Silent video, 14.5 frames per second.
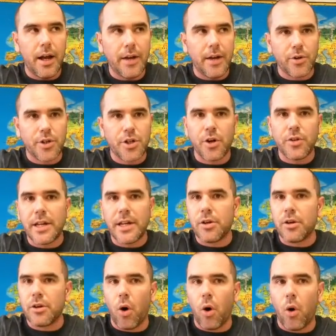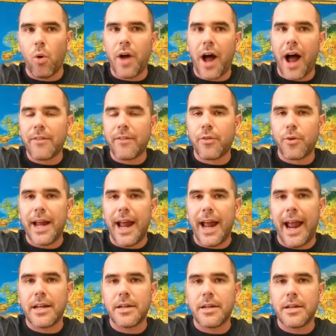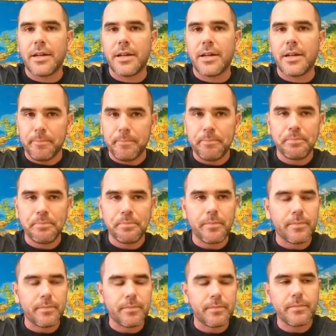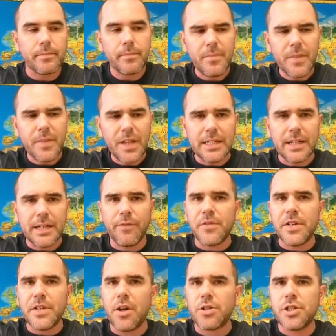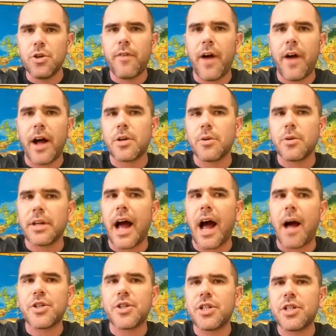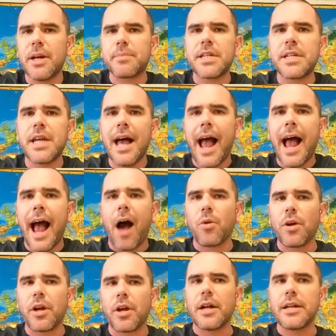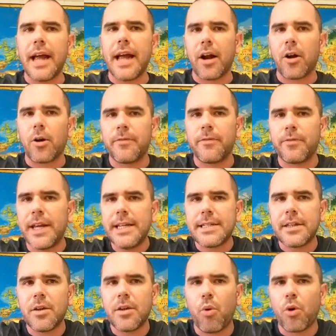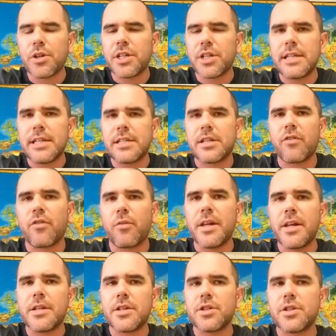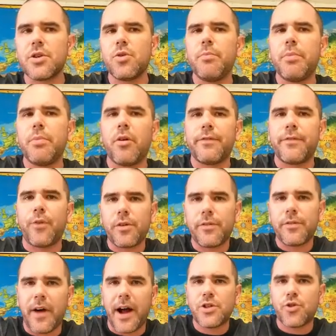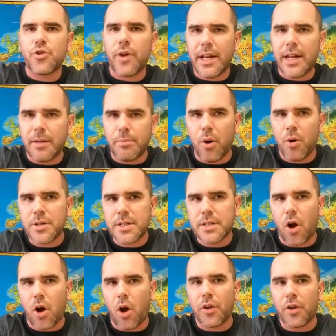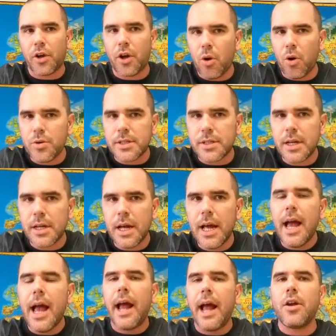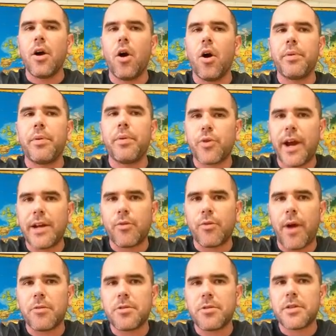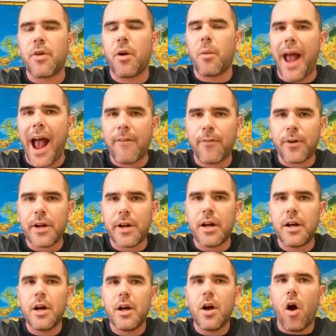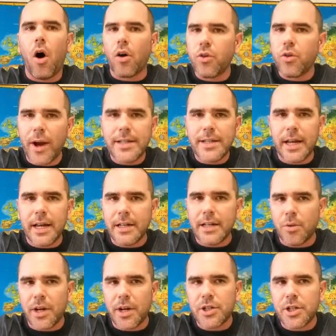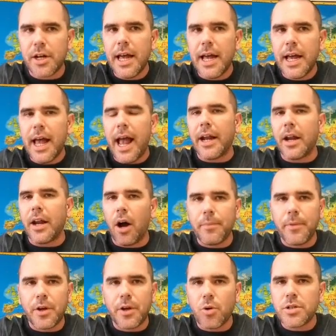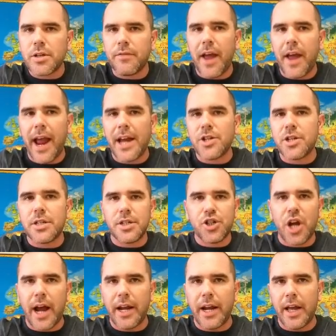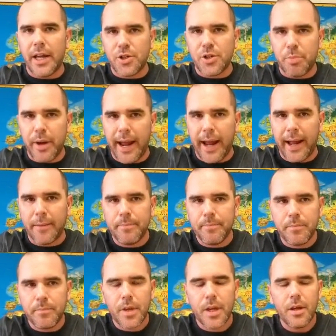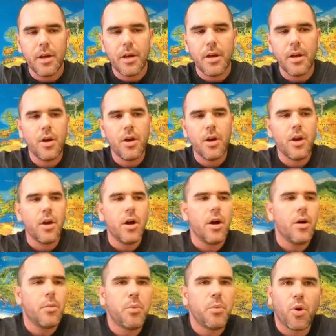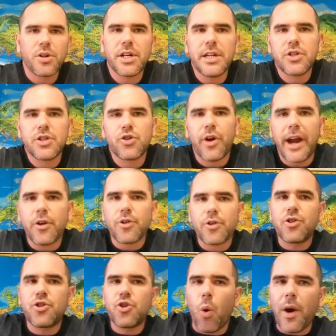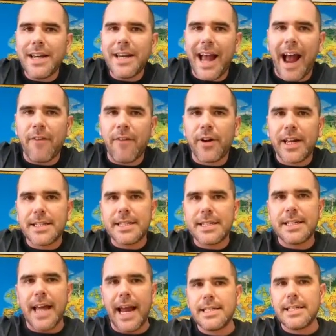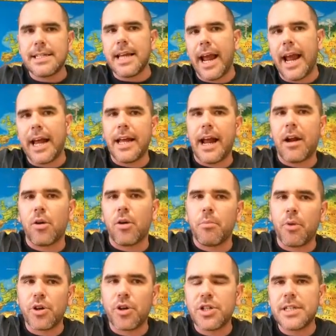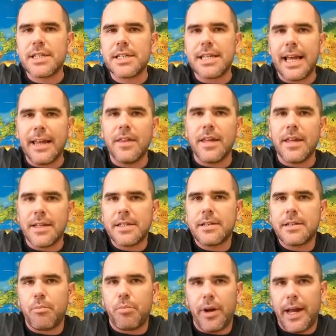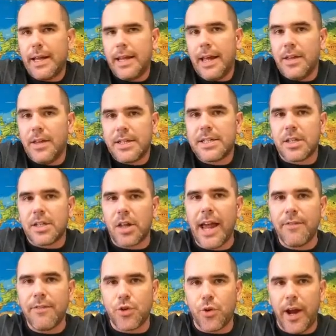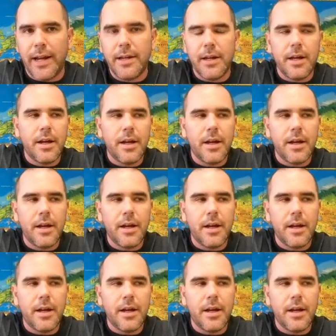In return, they took gold, ivory, and pepper. In 1502, Vasco da Gama's ships outgunned Arab fleets, and the Portuguese government soon built fortified trading posts on the coast and opened trade routes from Africa all the way to Indonesia and up the coast of Asia to China and Japan. Portuguese traders joined African states and Arab merchants in this slave trade.